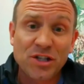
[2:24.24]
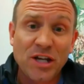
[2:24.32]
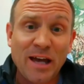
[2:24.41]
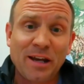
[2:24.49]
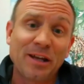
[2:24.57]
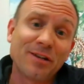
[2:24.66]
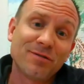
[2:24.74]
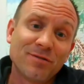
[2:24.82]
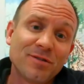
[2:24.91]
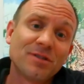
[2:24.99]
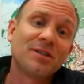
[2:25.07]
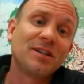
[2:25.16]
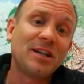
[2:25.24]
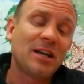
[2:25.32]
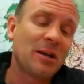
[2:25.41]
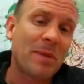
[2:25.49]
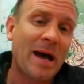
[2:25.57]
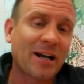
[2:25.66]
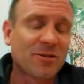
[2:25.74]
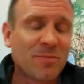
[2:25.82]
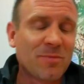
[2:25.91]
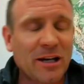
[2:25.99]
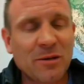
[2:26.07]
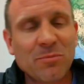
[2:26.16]
scan it, get it back
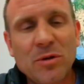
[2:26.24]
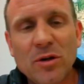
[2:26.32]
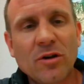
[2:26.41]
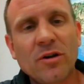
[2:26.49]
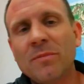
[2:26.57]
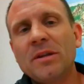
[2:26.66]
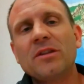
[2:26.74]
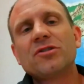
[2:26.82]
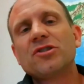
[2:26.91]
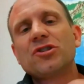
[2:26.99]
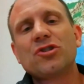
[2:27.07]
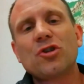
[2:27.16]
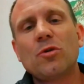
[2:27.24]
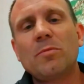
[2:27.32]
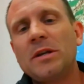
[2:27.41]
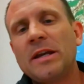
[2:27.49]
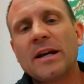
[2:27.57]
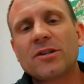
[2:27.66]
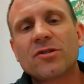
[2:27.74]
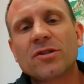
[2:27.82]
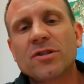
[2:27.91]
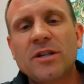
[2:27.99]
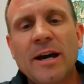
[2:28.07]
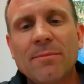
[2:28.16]
to my computer. I mean, there's just so many
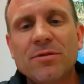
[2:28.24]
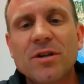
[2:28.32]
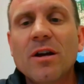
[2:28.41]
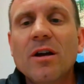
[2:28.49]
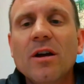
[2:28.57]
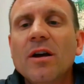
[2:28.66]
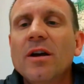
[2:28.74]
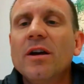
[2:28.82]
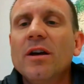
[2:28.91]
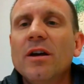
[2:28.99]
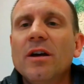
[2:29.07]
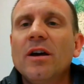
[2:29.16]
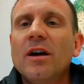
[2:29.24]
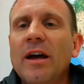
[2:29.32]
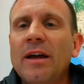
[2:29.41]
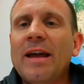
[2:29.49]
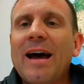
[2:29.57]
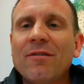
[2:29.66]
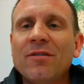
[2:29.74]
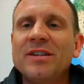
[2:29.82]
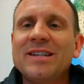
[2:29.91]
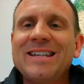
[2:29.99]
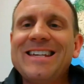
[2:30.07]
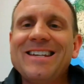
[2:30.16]
extra steps. And having
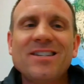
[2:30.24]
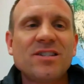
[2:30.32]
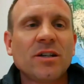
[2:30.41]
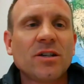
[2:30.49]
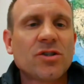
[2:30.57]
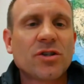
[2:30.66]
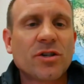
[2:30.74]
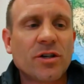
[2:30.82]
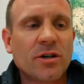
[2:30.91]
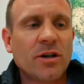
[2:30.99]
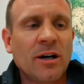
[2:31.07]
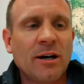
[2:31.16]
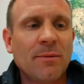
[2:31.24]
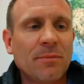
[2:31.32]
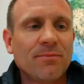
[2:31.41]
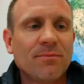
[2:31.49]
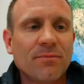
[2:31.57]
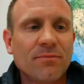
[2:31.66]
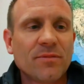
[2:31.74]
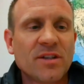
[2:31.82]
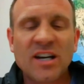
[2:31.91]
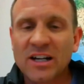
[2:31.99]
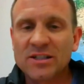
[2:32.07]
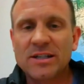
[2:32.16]
the e signature um,
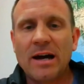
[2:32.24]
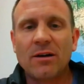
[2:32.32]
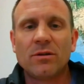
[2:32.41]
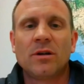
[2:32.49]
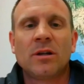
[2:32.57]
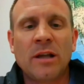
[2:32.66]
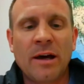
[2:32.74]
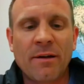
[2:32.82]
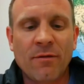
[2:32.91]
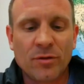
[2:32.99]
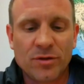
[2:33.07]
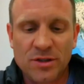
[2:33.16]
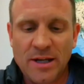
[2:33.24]
cuts out a lot of those